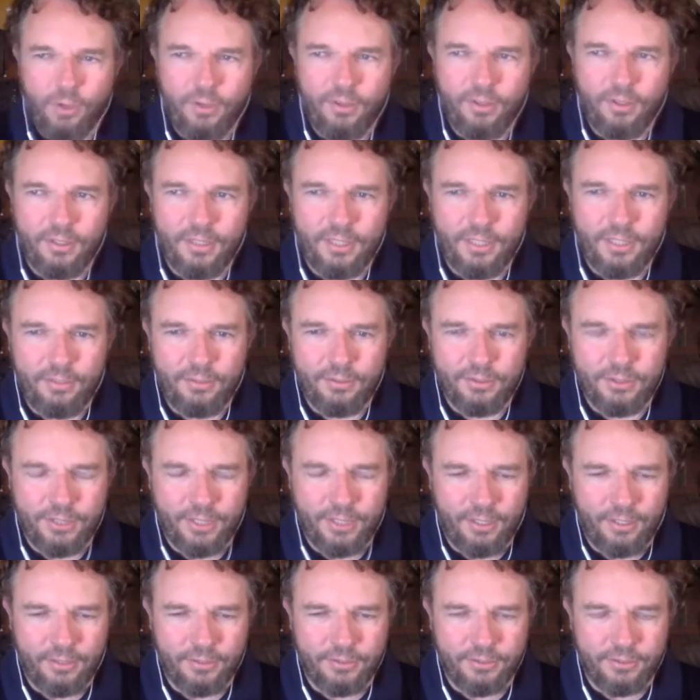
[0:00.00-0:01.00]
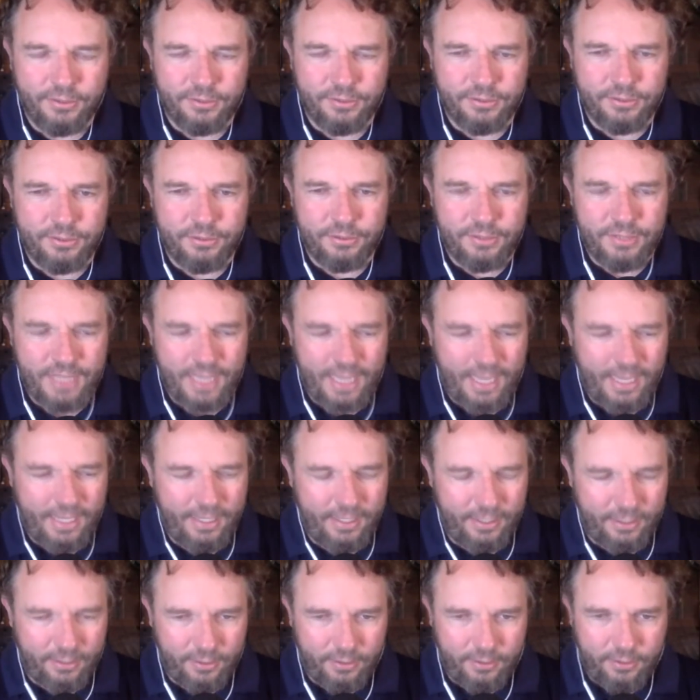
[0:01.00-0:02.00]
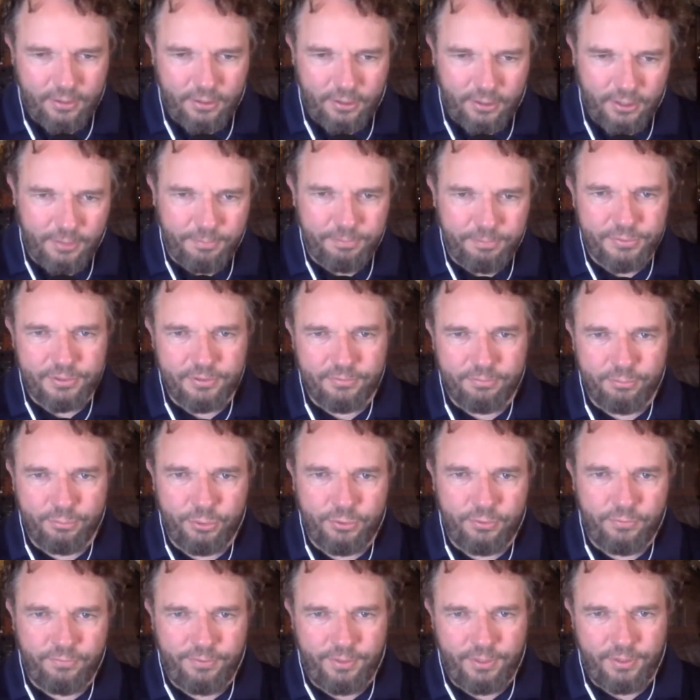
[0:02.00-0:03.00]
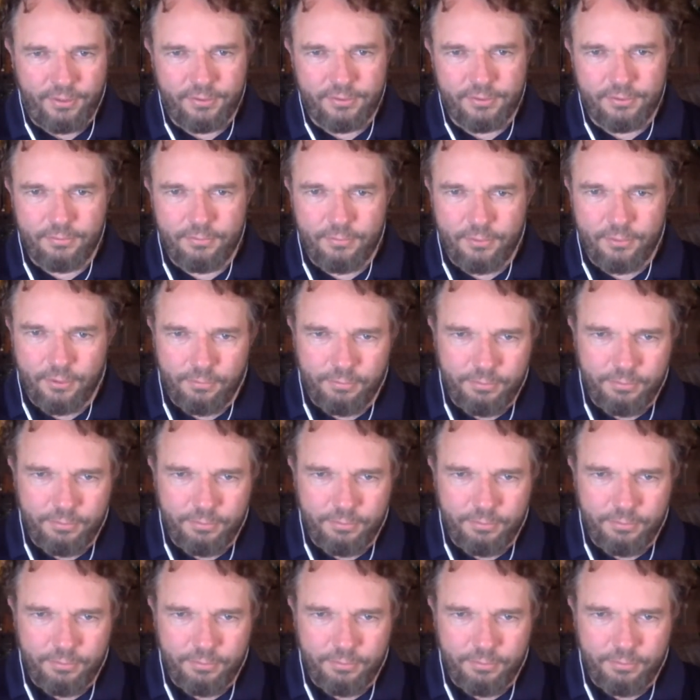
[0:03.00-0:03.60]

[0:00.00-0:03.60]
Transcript: are the legal challenges to taking clips of movies, you know,